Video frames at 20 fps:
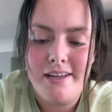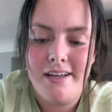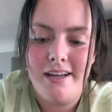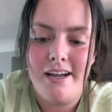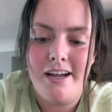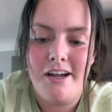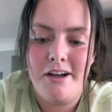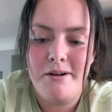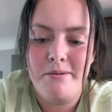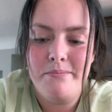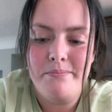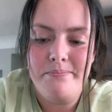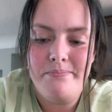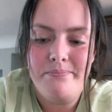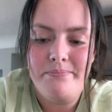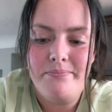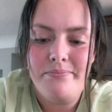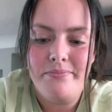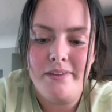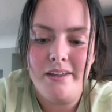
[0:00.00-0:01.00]

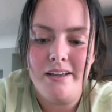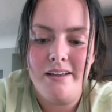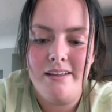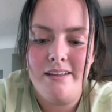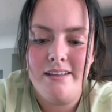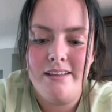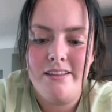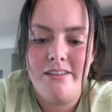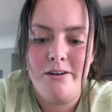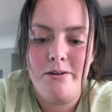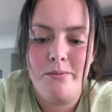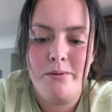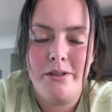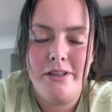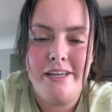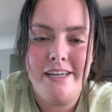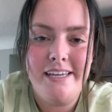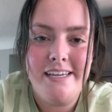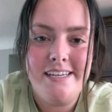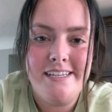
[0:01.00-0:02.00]
Um, they're really
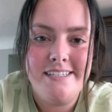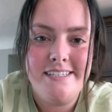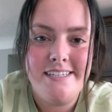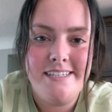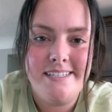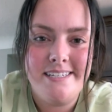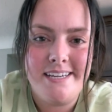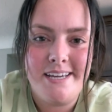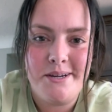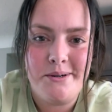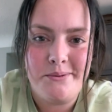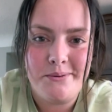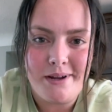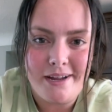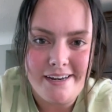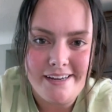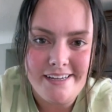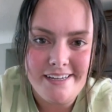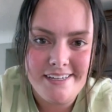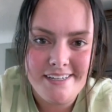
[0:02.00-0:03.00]
easy to get
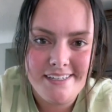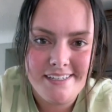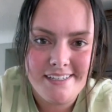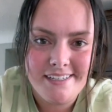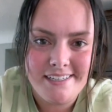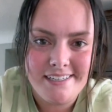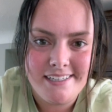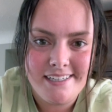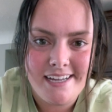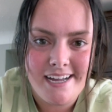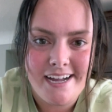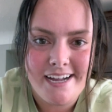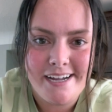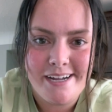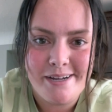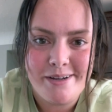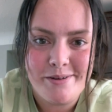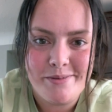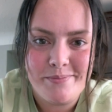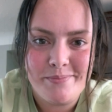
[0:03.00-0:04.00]
ready.
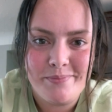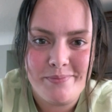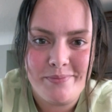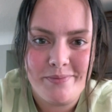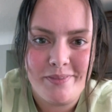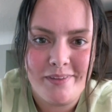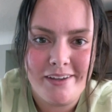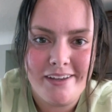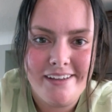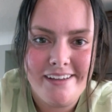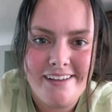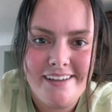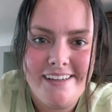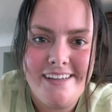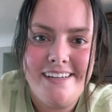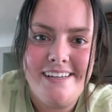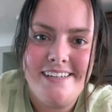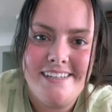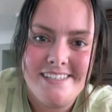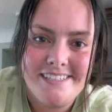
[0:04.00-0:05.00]
Um,
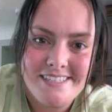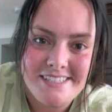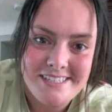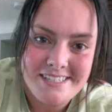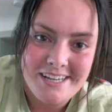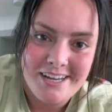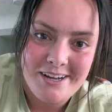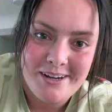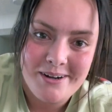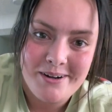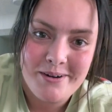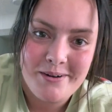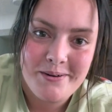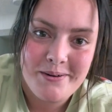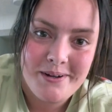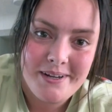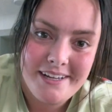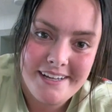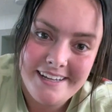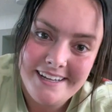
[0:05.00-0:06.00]
so
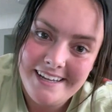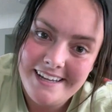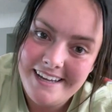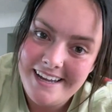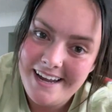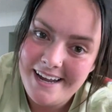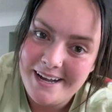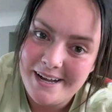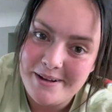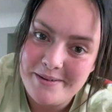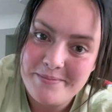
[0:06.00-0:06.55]
yeah.